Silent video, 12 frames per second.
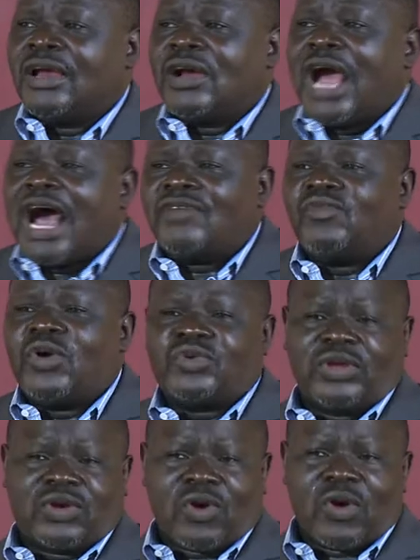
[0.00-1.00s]
have what
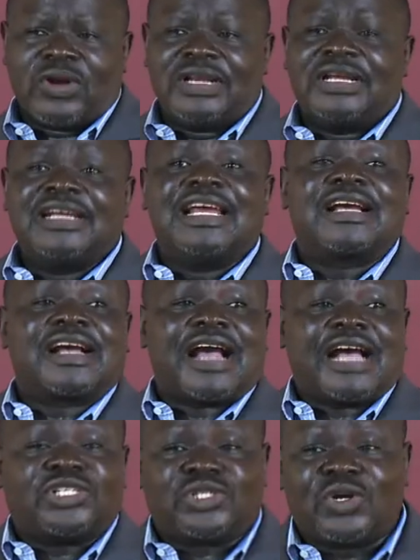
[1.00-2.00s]
we call the
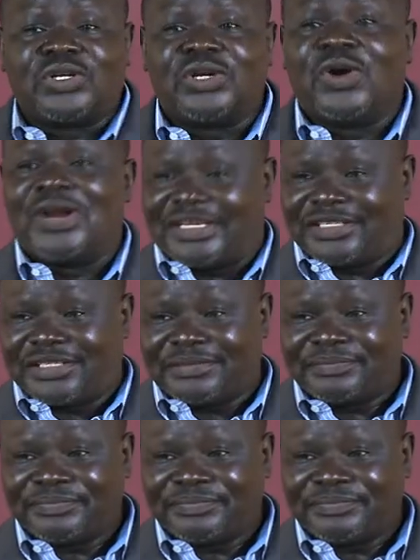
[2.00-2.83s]
casual knowledge.